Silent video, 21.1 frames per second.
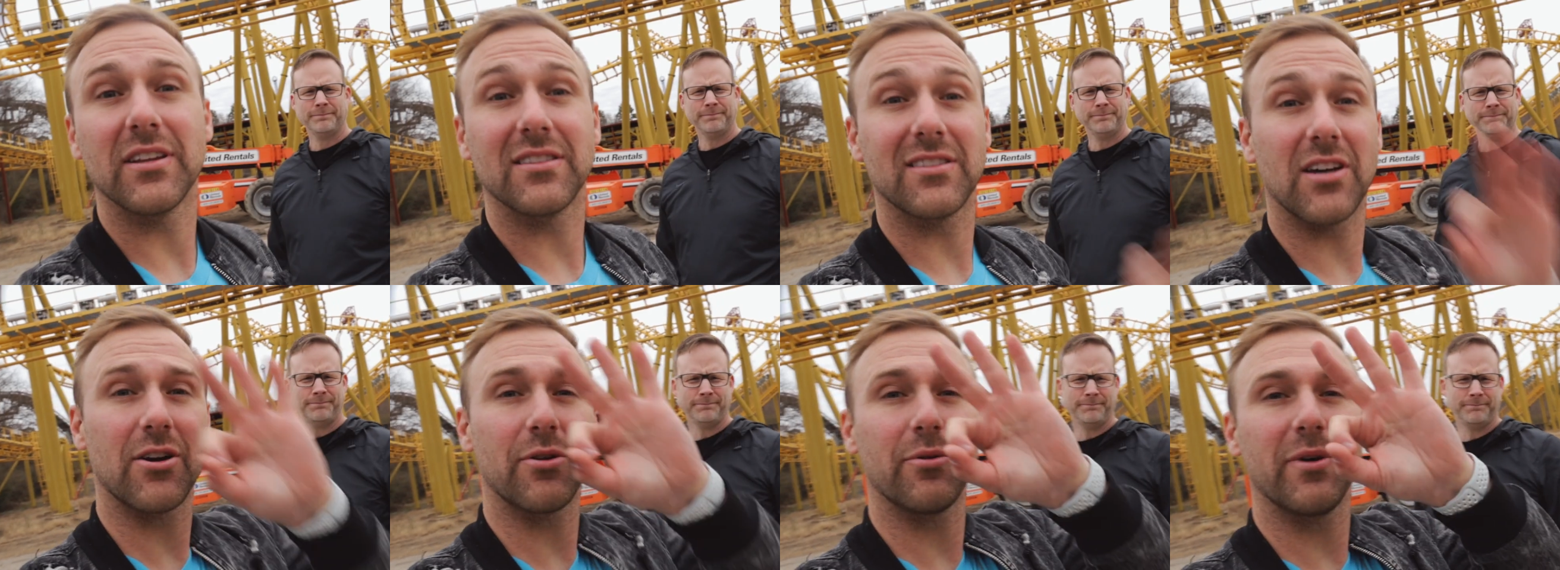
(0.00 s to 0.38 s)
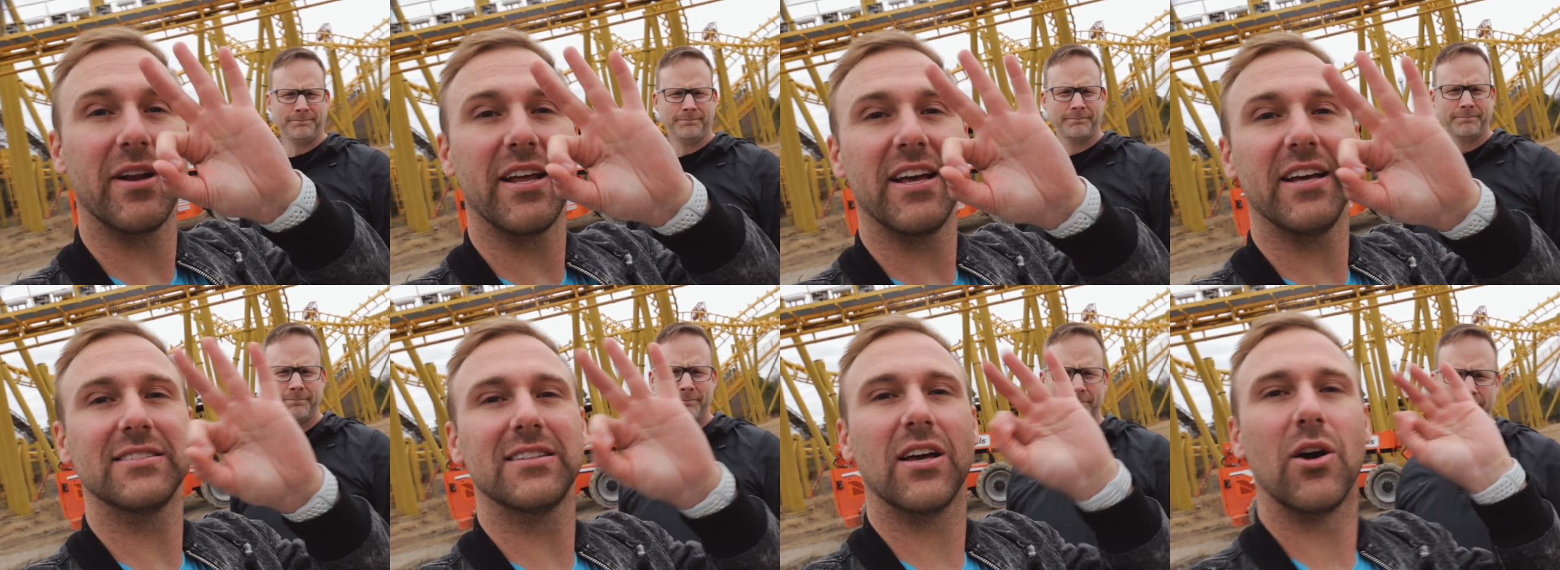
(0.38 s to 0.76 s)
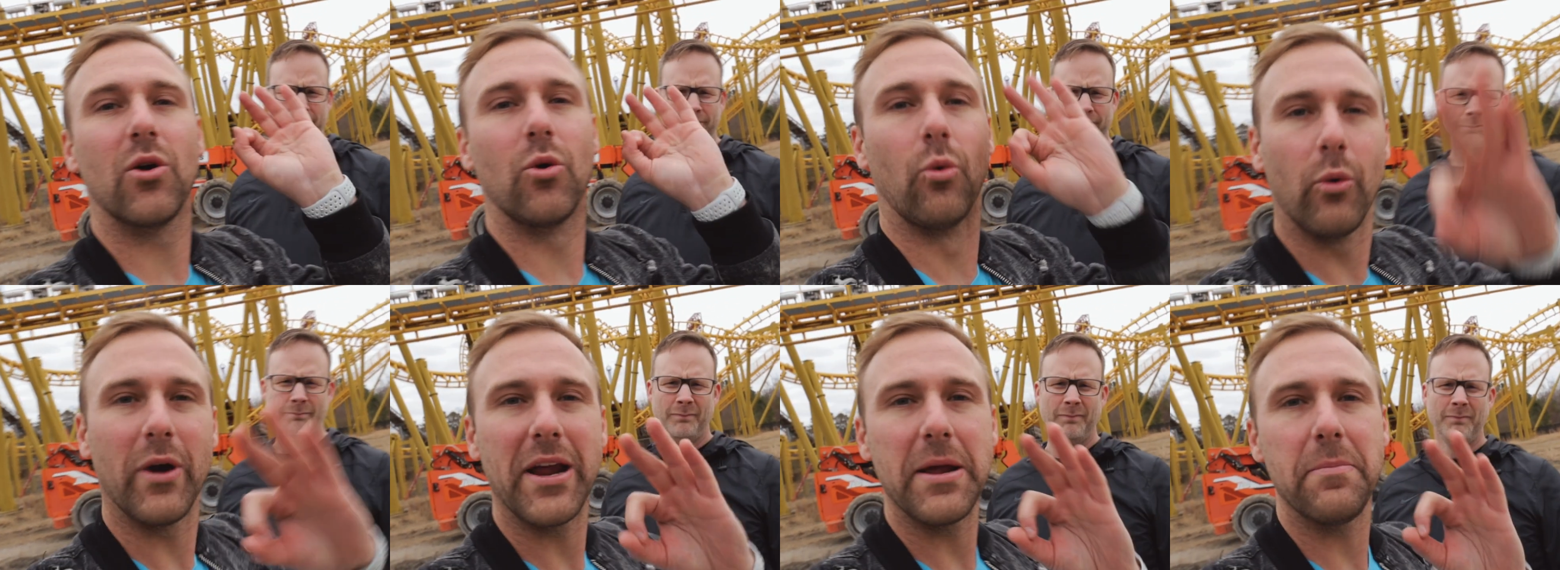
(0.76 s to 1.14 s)
Speaker 1: the third one is
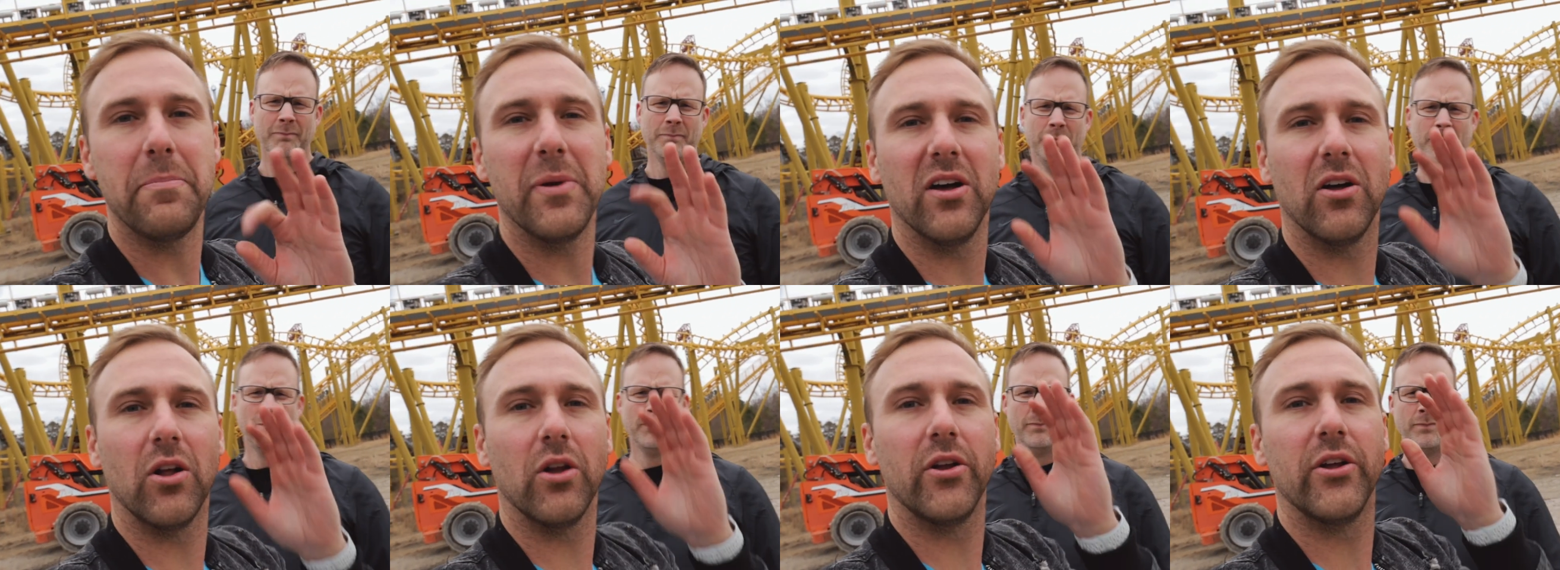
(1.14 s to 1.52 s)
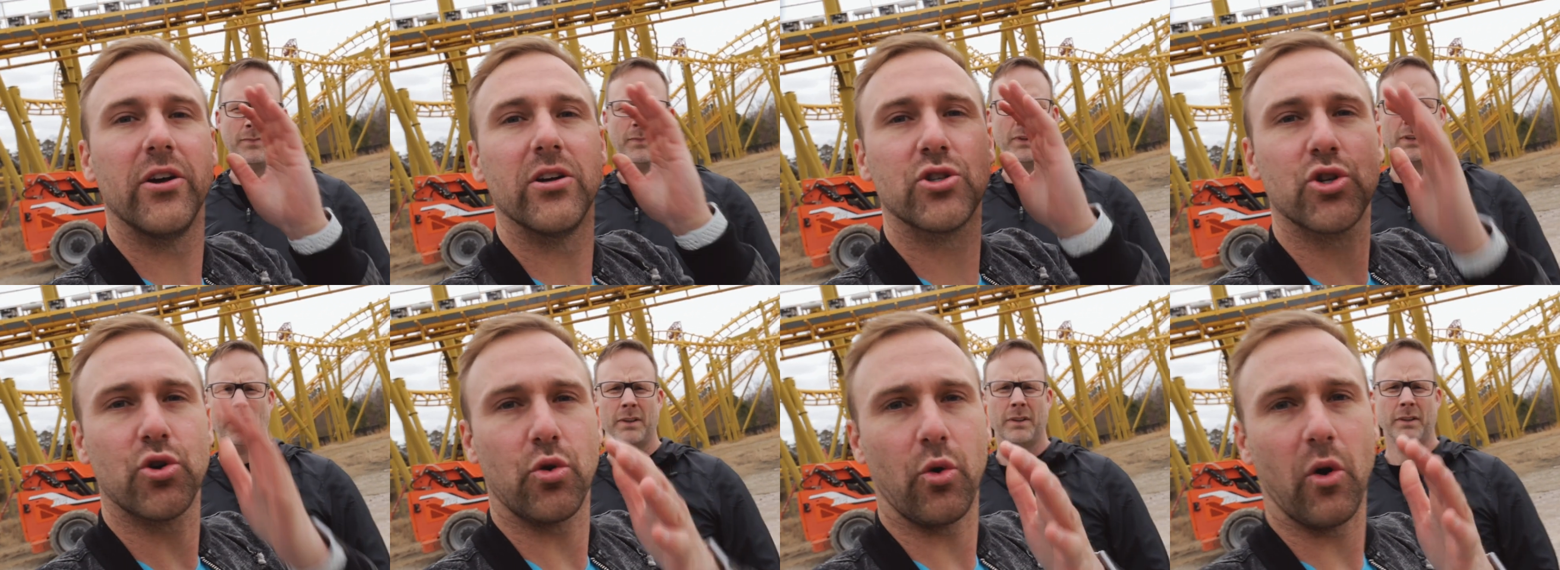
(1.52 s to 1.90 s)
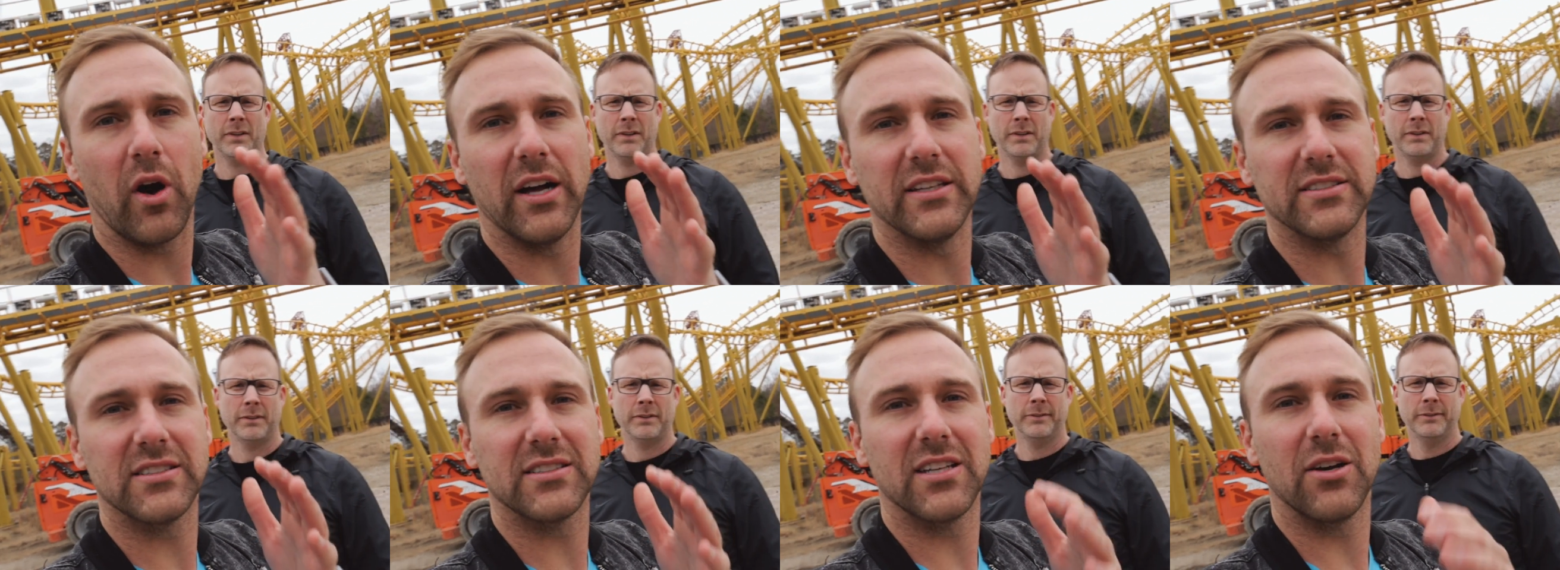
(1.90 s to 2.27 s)
rebuild
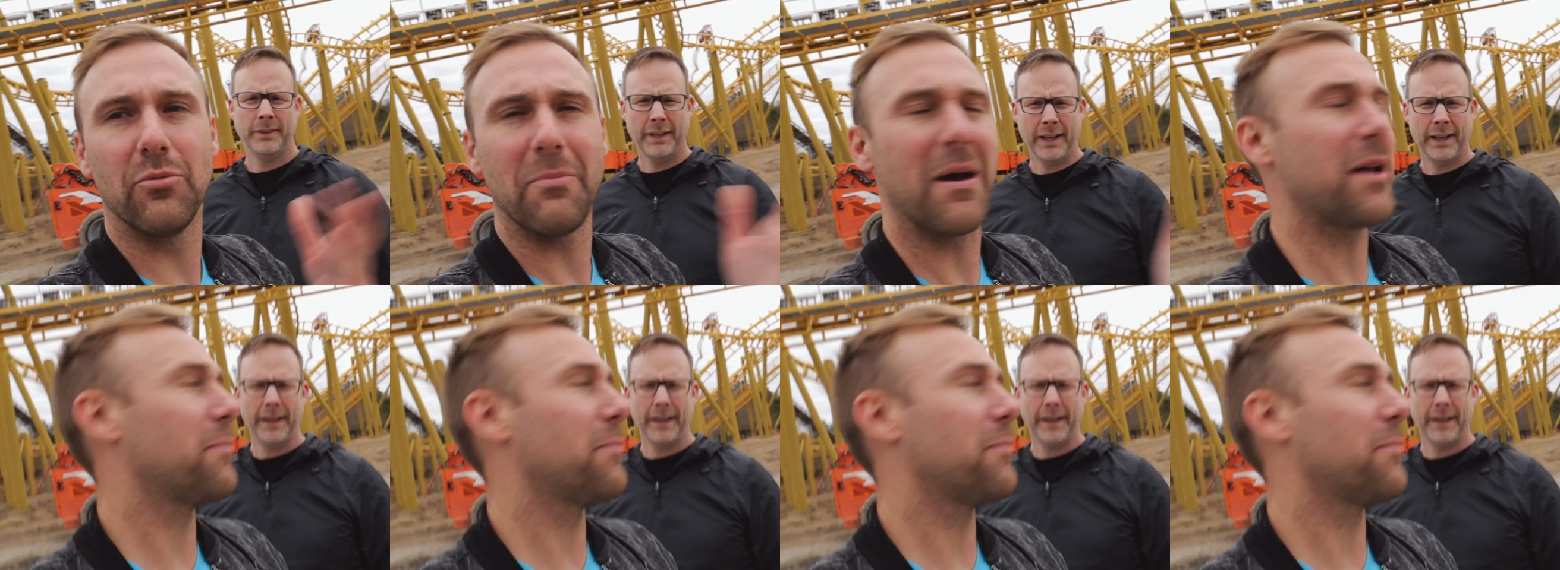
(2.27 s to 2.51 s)
trust. We